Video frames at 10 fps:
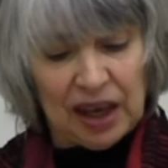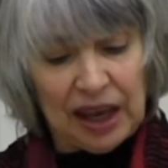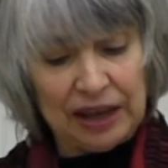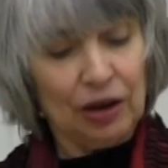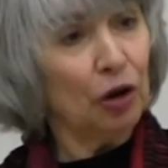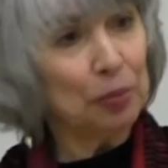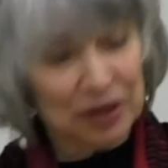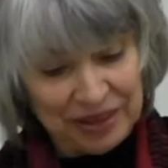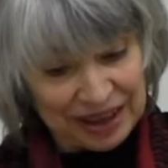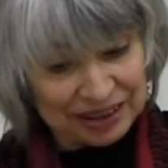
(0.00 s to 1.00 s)
And
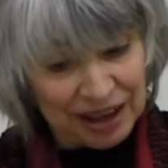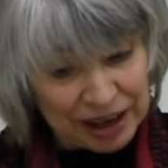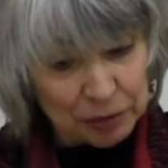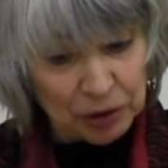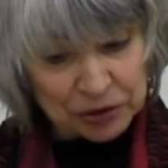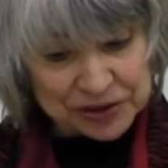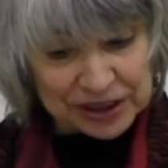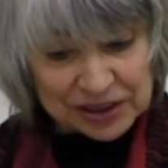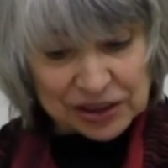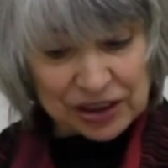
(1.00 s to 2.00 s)
open that kairos
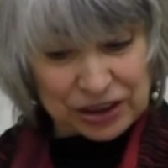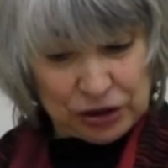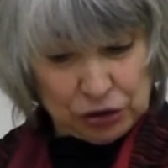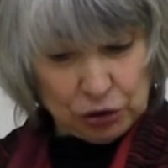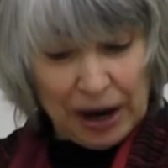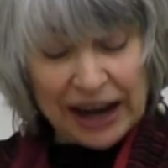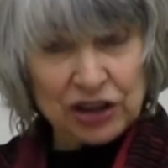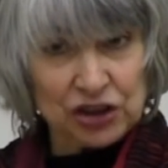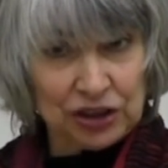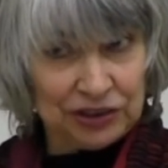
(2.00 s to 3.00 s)
into the
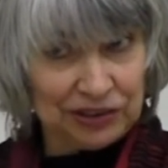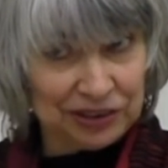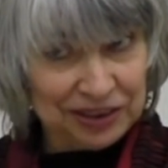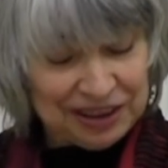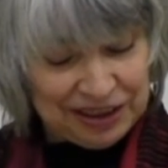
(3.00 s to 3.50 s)
contractions,